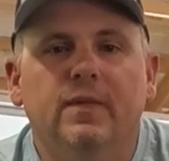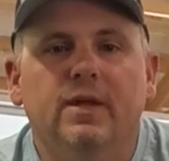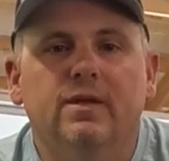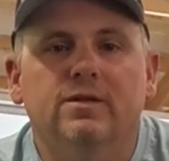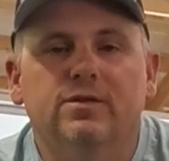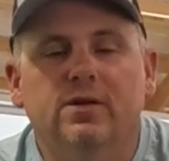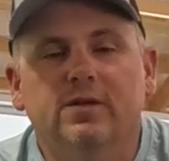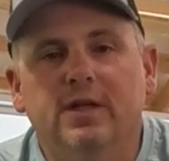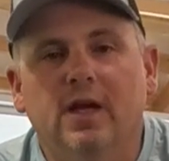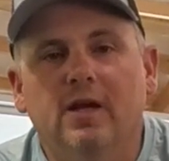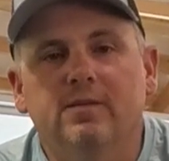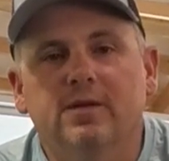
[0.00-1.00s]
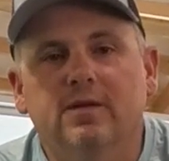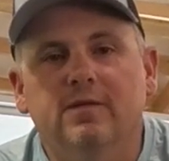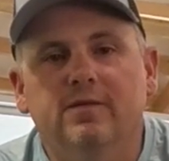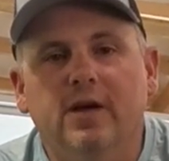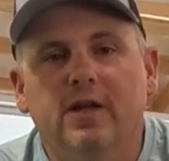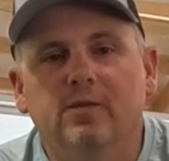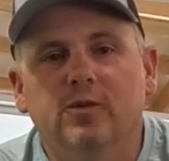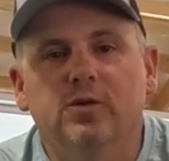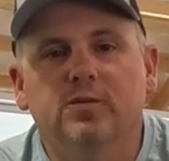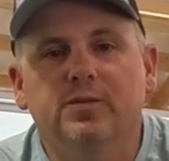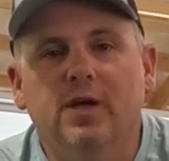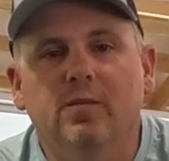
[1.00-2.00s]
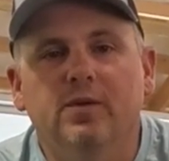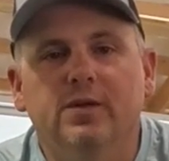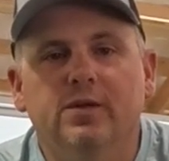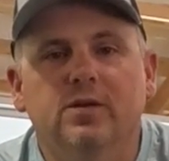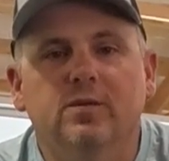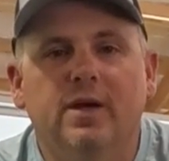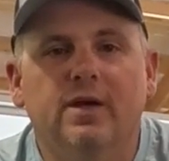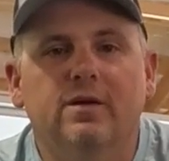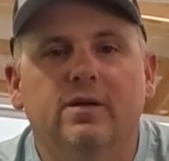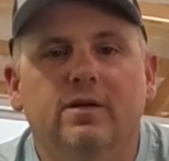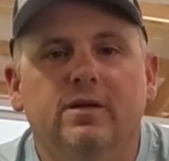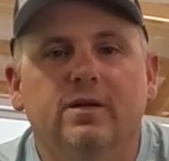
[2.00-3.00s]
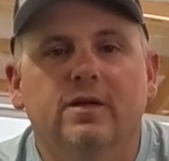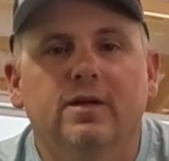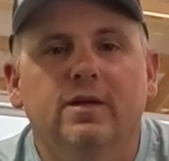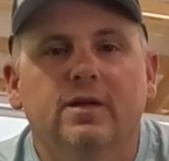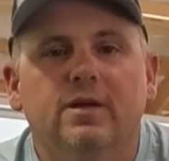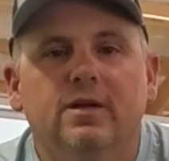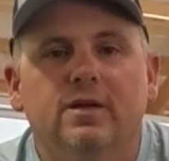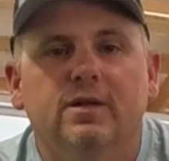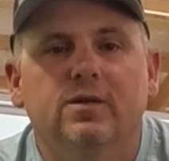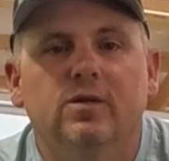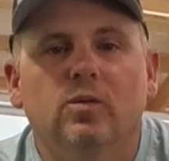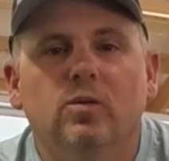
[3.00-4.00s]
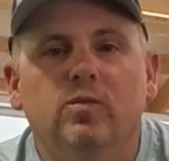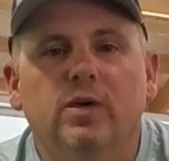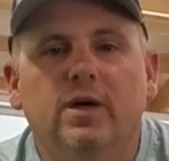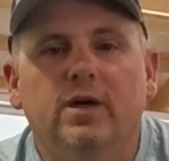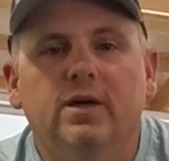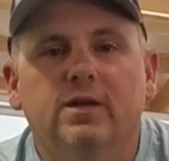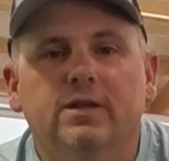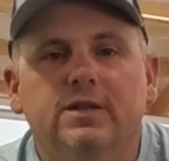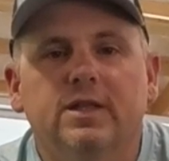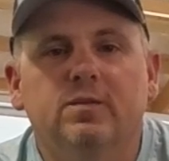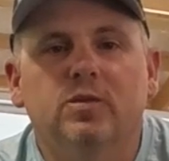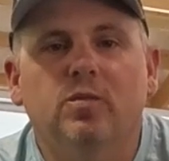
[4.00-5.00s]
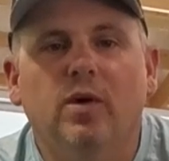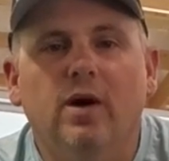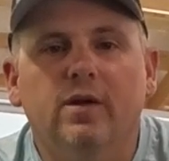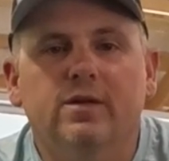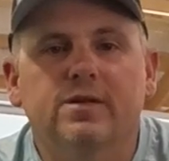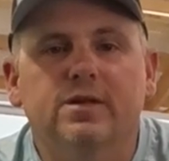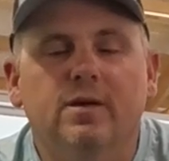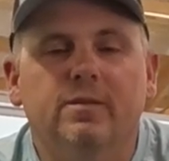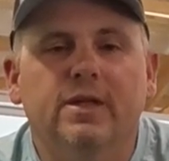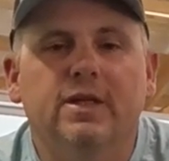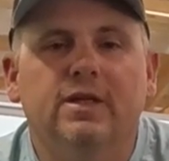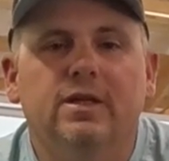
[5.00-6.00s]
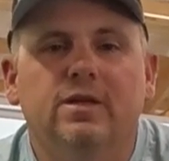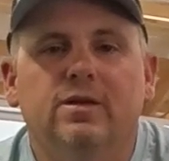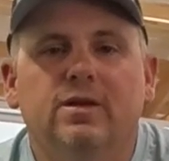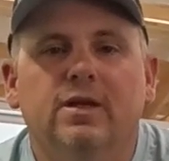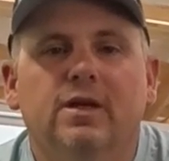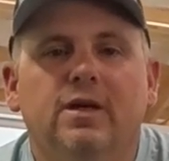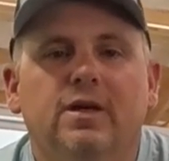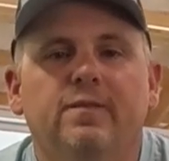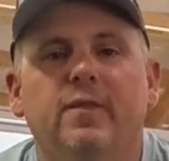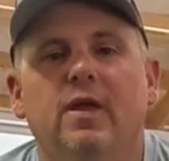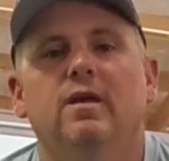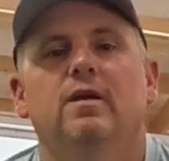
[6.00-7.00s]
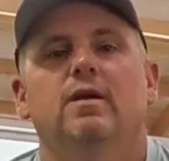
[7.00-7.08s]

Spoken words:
In certain times you can find them grouped up a little better on a little deep spot or something leading into a cut.